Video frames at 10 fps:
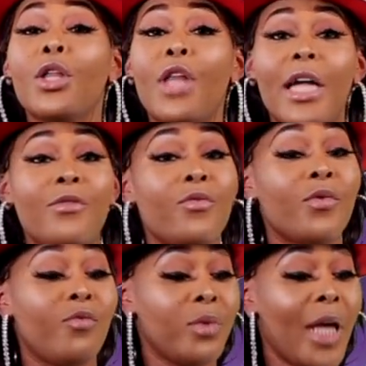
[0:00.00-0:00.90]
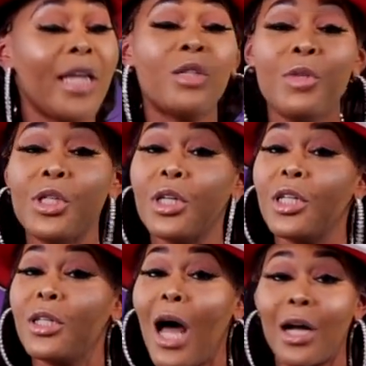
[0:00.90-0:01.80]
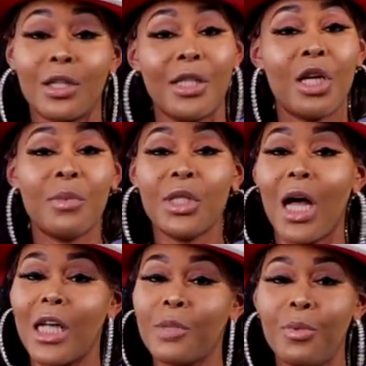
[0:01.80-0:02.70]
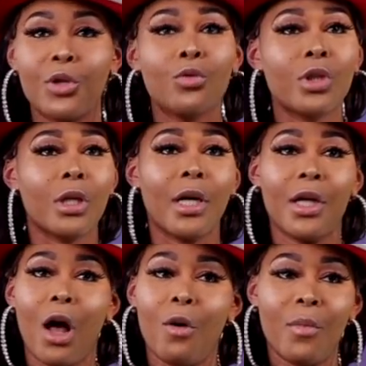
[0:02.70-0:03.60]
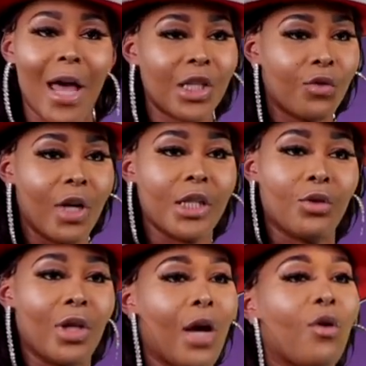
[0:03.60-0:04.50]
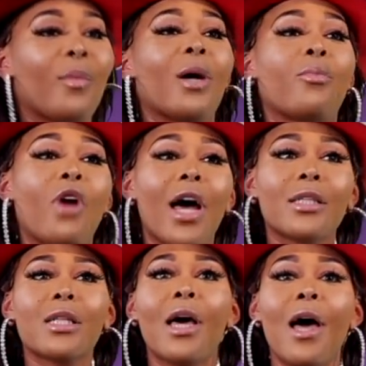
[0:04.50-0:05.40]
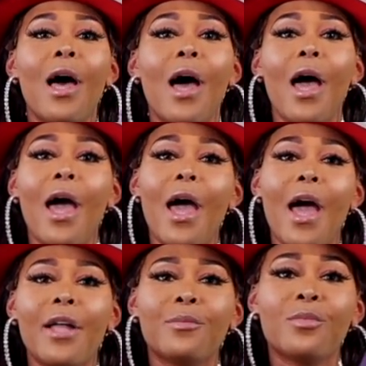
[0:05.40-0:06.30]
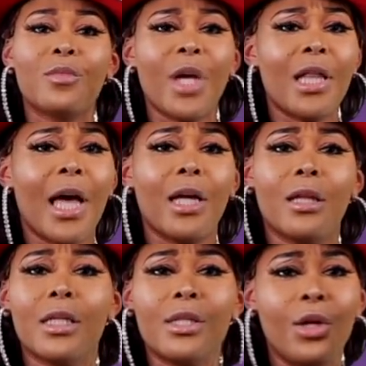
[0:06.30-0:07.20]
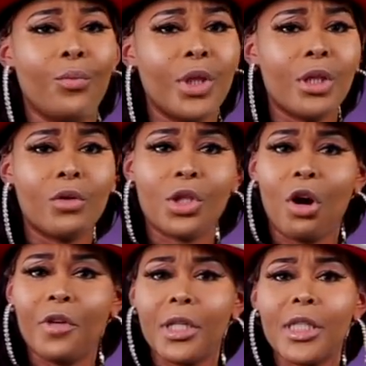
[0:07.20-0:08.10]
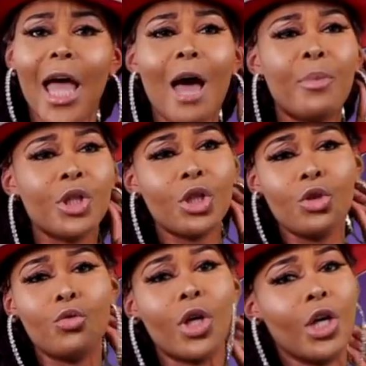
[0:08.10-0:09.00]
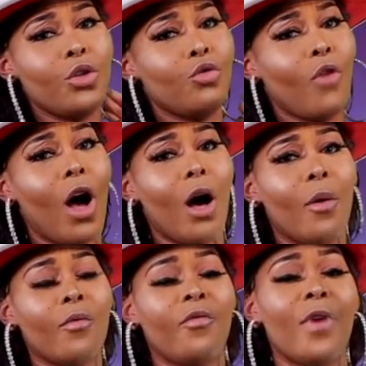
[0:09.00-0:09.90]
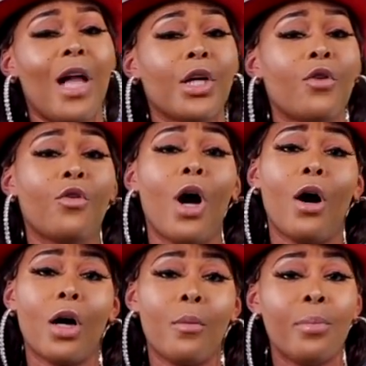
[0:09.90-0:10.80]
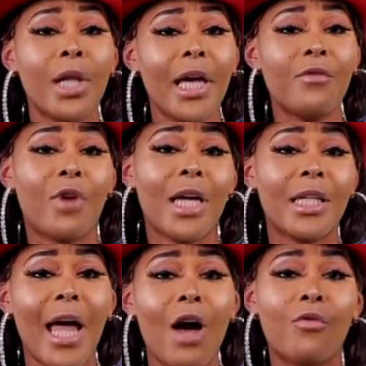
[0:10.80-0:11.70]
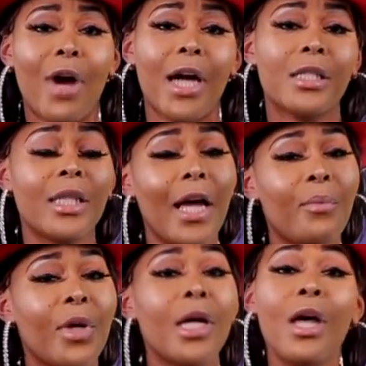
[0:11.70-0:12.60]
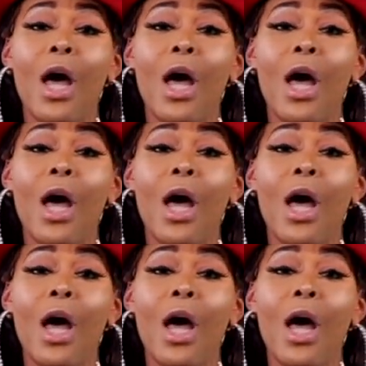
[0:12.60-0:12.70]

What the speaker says: They takes me to the doc, they take me to the hospital to get x-rays and all that on my breast. And they like, listen, we so sorry this happened to you. Can you file a complaint right now, write a statement?